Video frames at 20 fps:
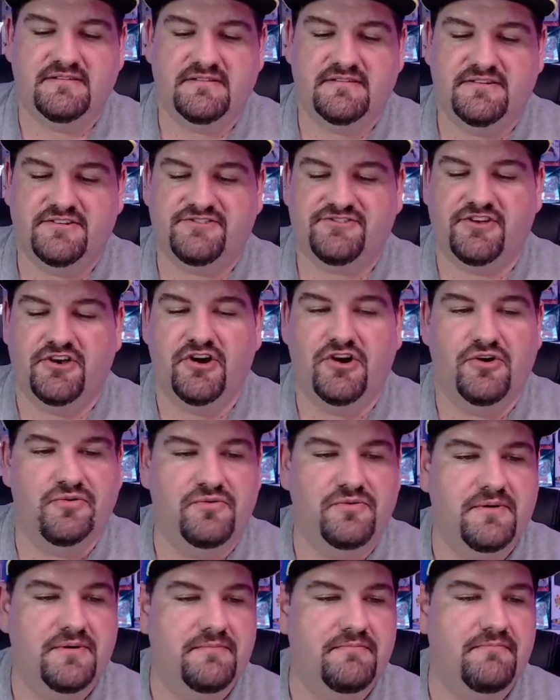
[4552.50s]

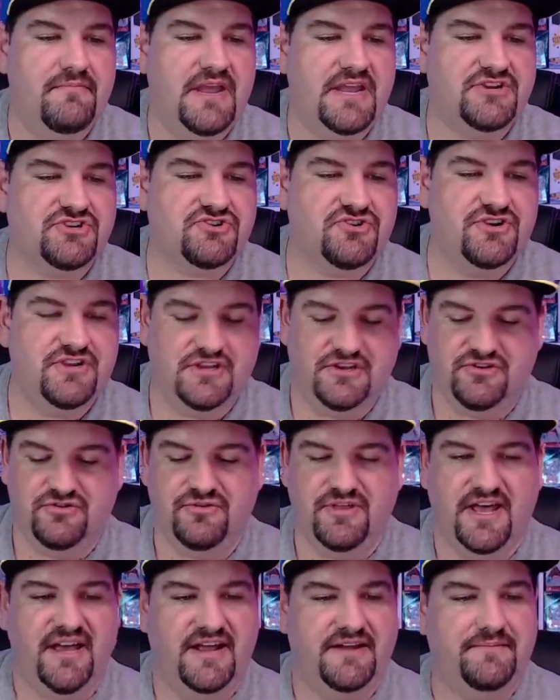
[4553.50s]
So make sure you do
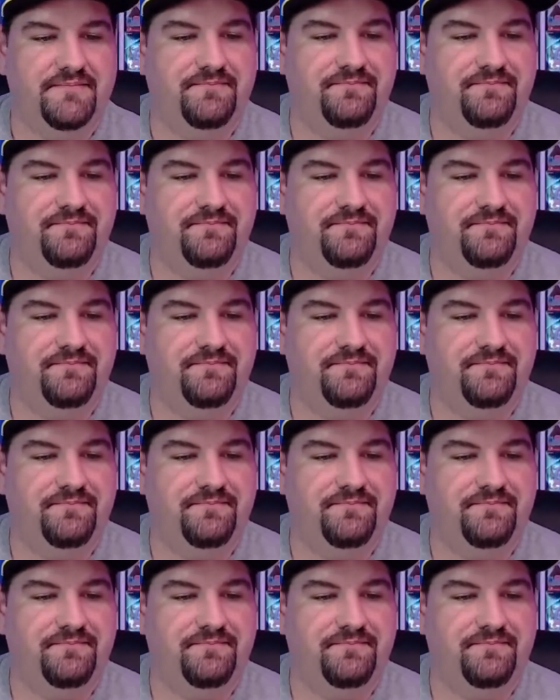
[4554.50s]
that.